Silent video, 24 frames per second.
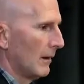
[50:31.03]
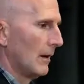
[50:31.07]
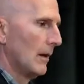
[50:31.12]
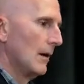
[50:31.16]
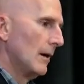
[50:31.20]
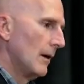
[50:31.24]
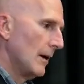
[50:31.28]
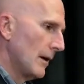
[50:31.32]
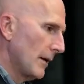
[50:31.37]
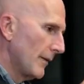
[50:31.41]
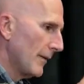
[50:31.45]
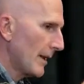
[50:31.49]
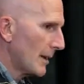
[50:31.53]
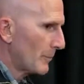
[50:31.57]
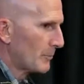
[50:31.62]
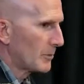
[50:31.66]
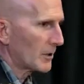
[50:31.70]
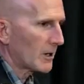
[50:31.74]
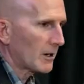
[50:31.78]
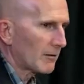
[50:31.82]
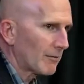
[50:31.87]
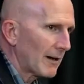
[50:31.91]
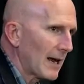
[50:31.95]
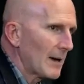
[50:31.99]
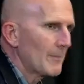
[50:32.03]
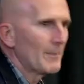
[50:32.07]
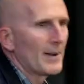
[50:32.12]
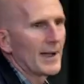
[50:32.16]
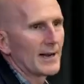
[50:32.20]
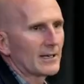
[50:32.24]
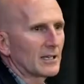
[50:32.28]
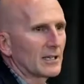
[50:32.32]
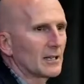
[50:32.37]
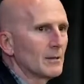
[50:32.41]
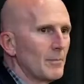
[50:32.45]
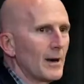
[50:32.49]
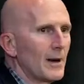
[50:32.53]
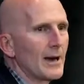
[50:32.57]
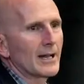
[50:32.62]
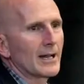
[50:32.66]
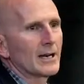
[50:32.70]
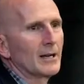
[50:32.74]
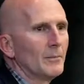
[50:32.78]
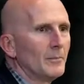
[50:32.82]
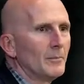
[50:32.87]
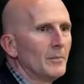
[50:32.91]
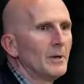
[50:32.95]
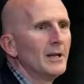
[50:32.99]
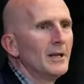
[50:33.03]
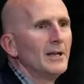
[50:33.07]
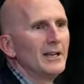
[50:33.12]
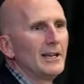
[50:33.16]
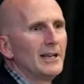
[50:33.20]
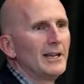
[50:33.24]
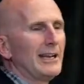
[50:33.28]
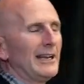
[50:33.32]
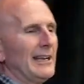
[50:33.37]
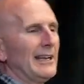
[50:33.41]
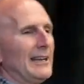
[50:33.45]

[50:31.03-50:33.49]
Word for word: and they put it right back to the bottom uh, uh,